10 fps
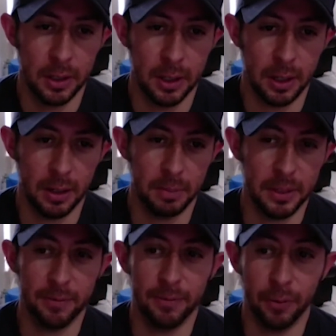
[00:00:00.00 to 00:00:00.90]
uh, be
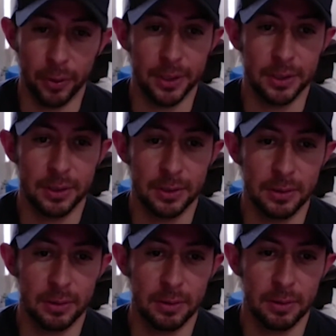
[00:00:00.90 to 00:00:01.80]
a
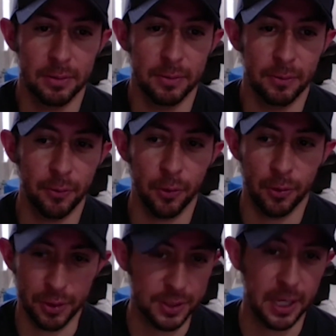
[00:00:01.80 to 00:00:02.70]
voice
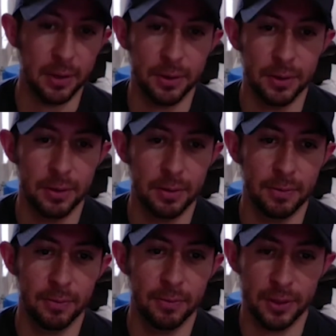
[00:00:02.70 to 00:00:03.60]
for south,
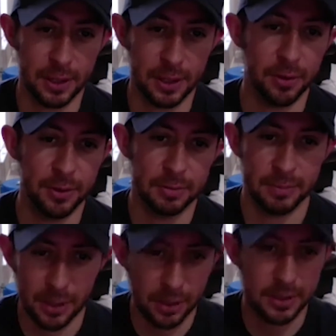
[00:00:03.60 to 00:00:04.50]
south
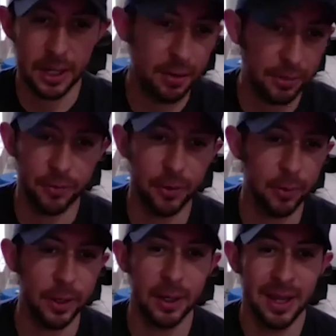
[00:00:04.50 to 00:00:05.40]
south of the
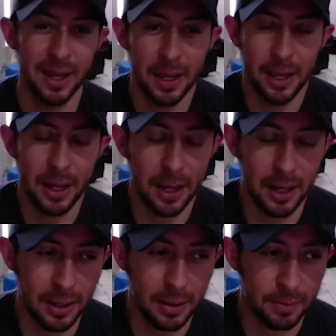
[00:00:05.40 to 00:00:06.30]
freeway, mm-hmm.
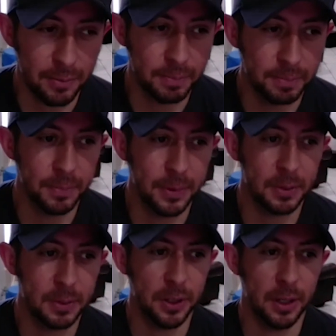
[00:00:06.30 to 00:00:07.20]

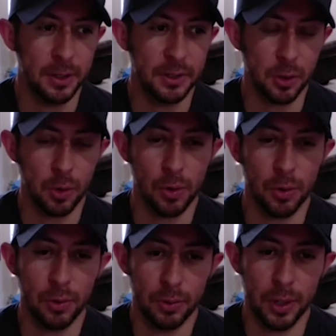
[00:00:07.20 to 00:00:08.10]
um, uh, the
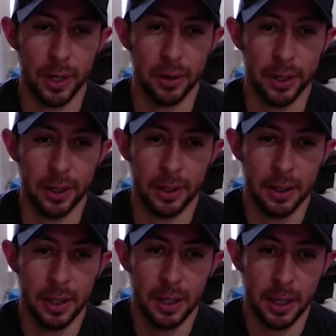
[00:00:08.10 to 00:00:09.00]
Socorro area
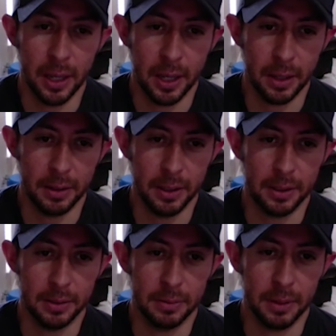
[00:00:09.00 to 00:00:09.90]
uh,
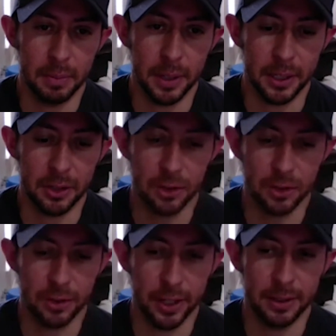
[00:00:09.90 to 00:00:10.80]
and and making
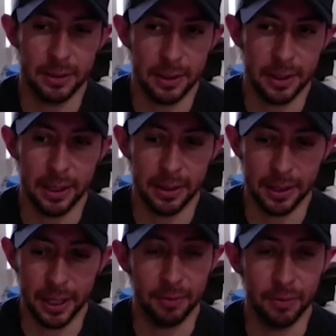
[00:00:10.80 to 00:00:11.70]
sure that they they
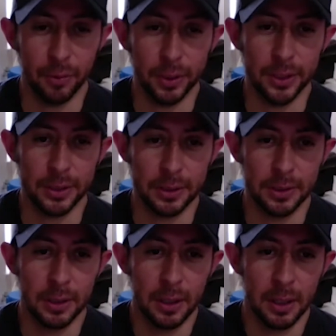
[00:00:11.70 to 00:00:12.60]
have a
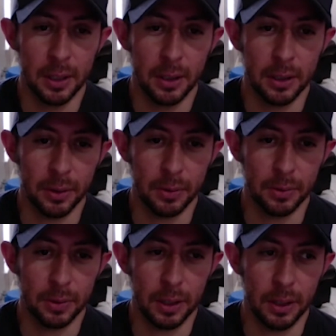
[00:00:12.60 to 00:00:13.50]
voice. You know,
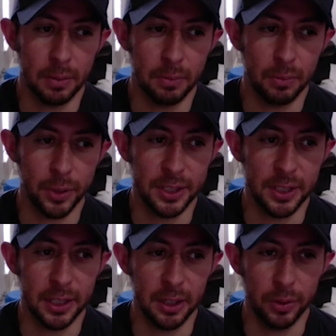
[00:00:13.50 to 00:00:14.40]
um,
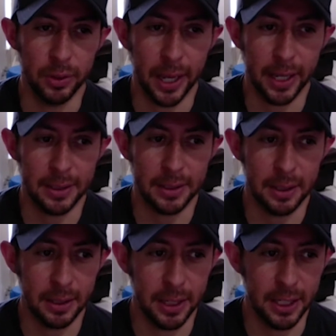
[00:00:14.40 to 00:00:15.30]
recently we had
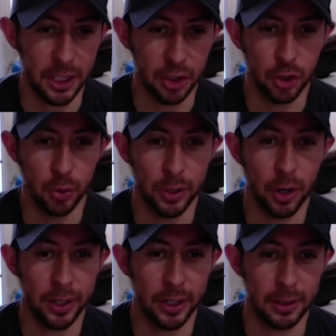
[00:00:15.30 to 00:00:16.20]
uh, an issue
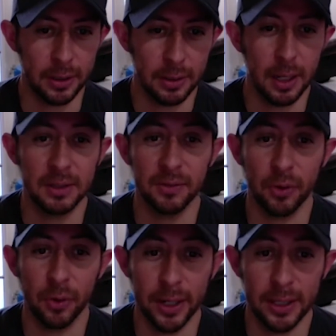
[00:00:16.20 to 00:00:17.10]
regarding loss of
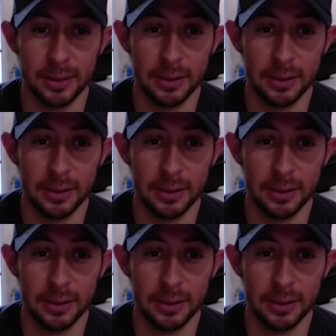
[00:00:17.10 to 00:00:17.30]
credit.